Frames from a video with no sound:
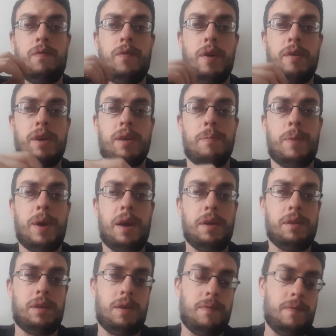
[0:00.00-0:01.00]
very
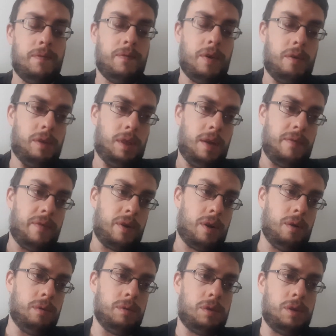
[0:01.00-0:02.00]
competitive and very
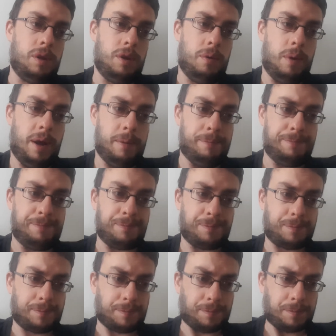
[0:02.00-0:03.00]
difficult to
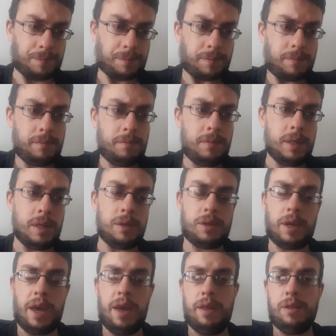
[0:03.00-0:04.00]

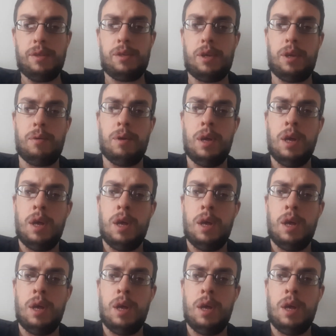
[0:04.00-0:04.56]
get into.